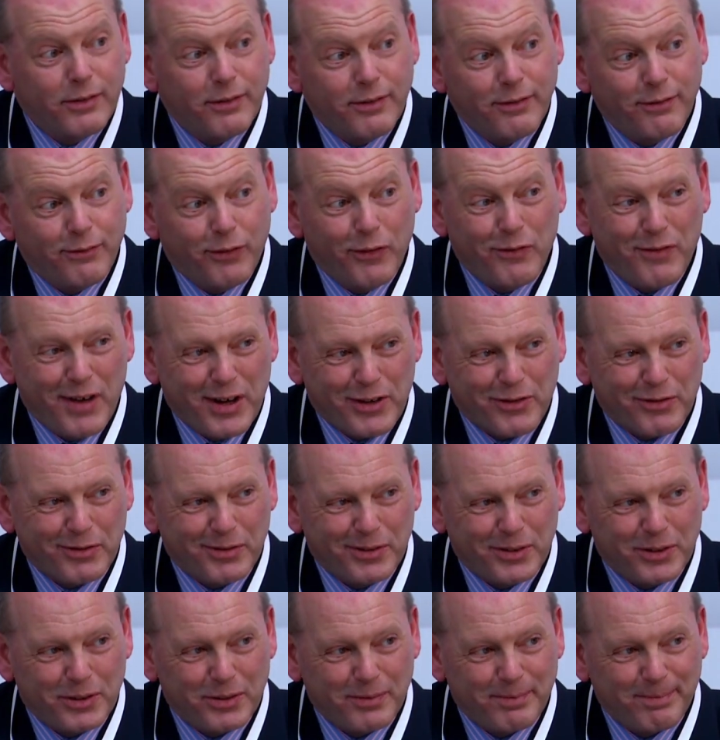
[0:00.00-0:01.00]
for
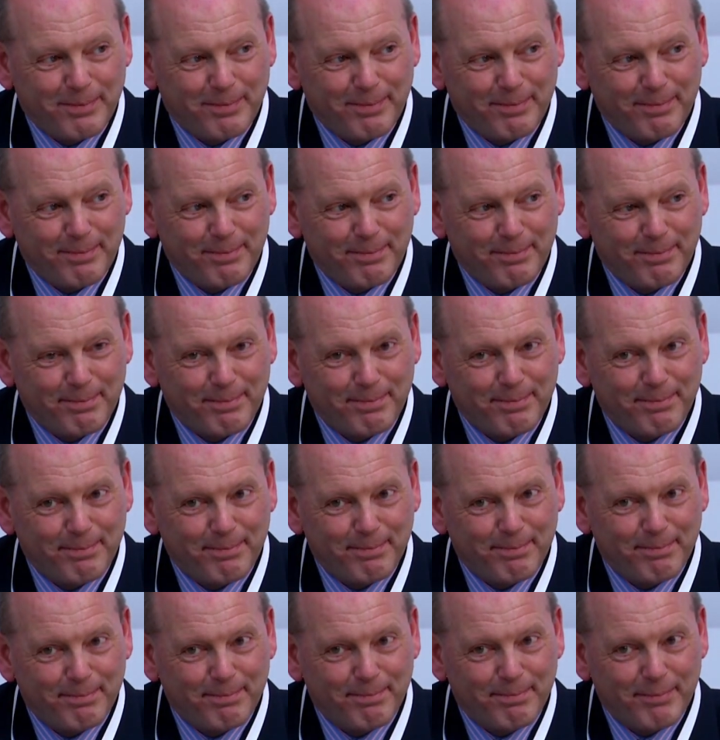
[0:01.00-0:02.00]
veterans.
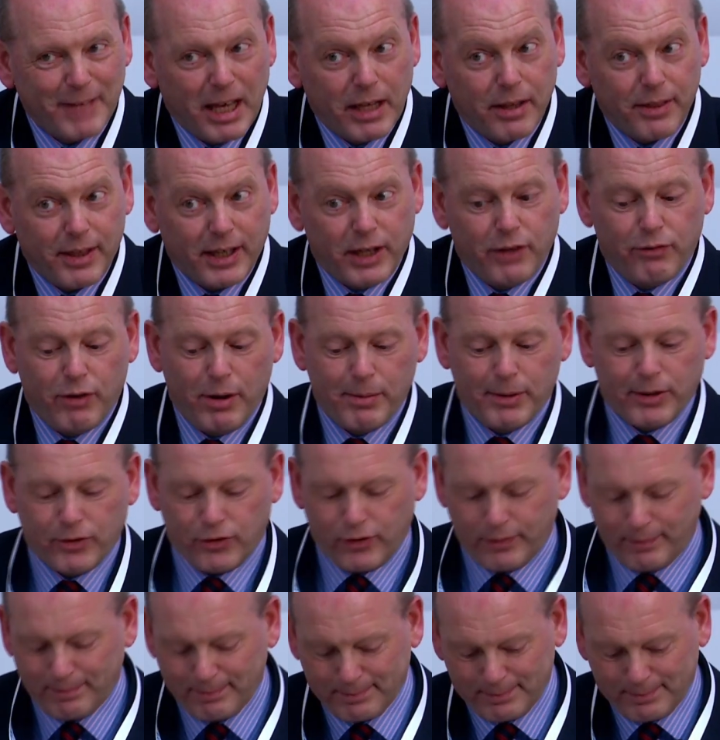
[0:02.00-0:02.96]
Thank you very much.